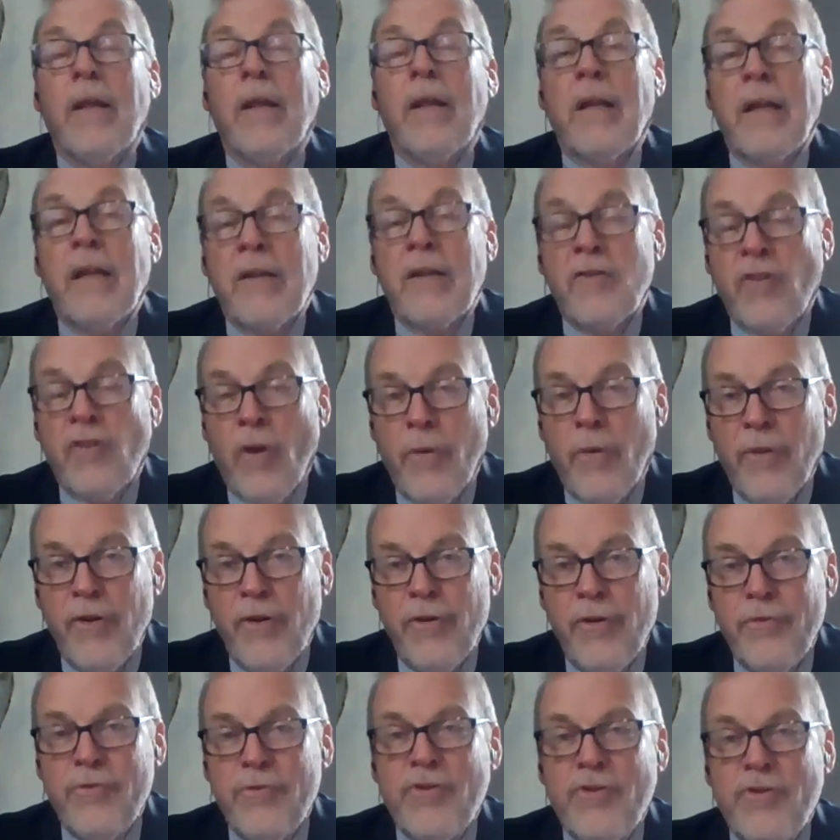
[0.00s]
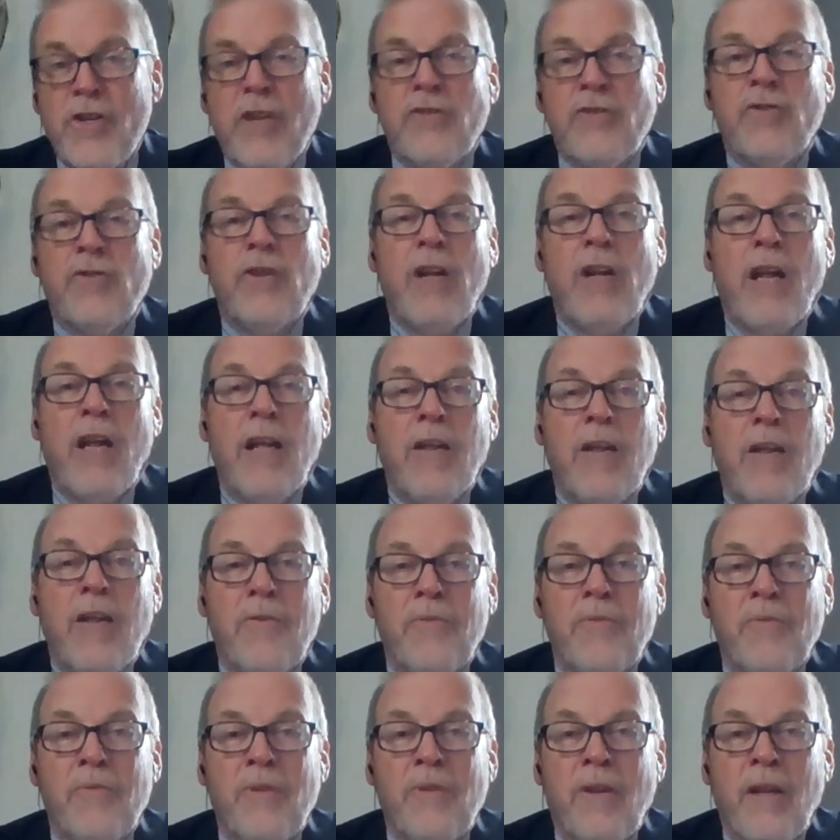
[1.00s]
Saw in the news yesterday
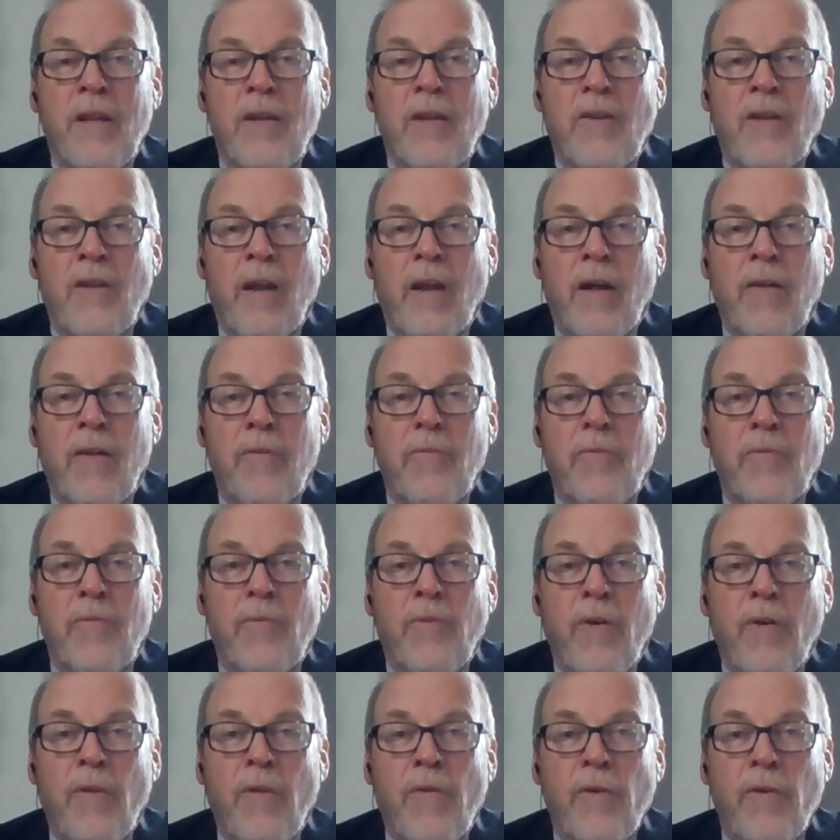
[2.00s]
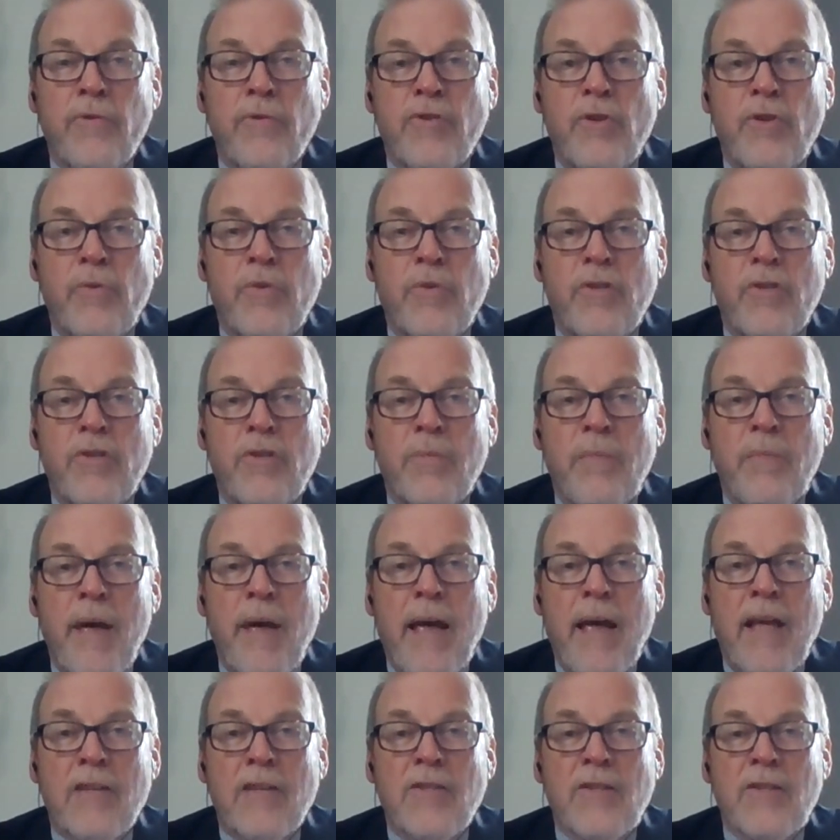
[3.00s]
that Volvo's doing some
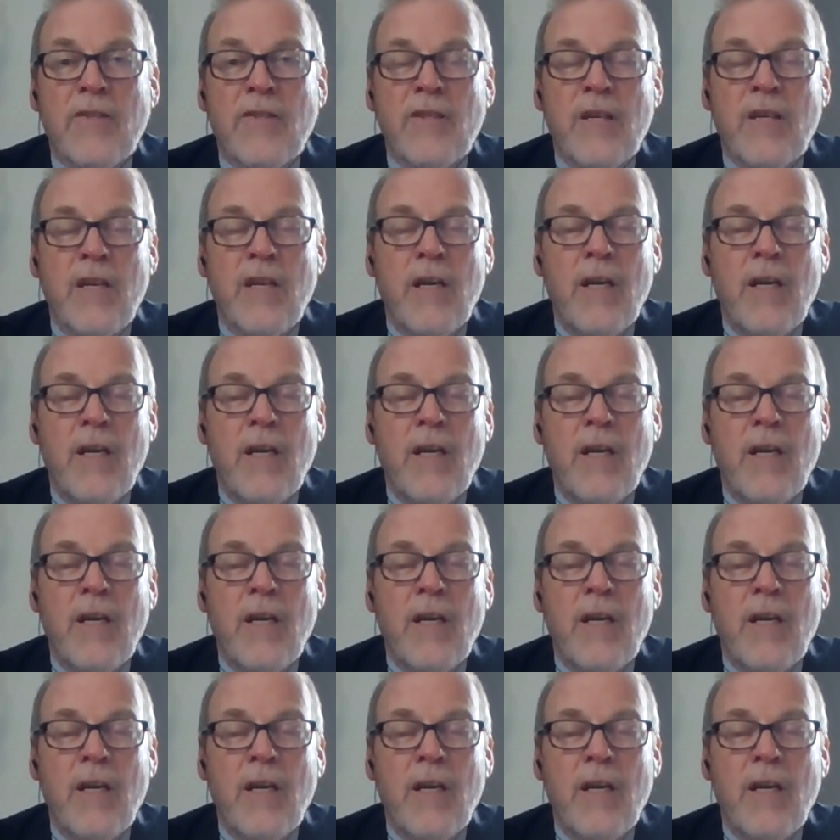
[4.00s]
masks.